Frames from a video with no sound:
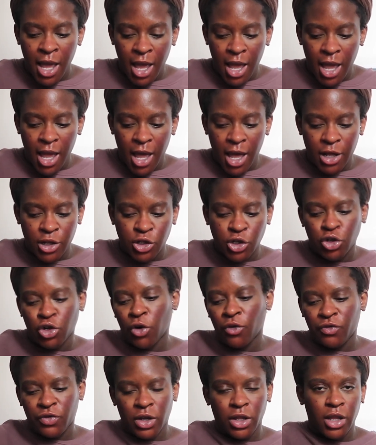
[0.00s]
And so
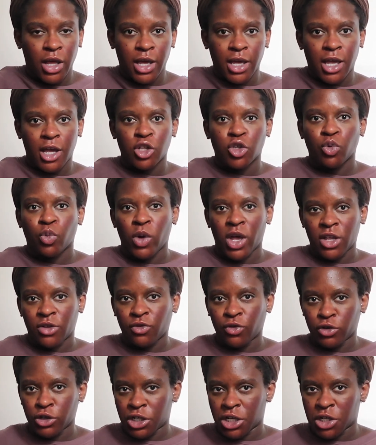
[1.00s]
don't feel like it's
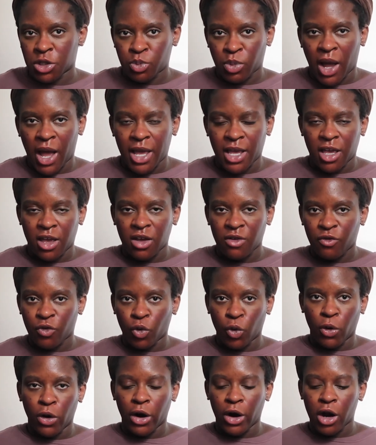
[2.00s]
wasteful just buying it
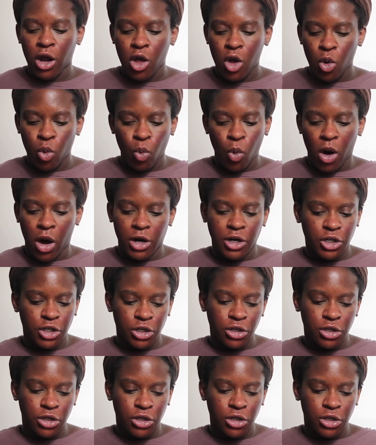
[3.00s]
for 1,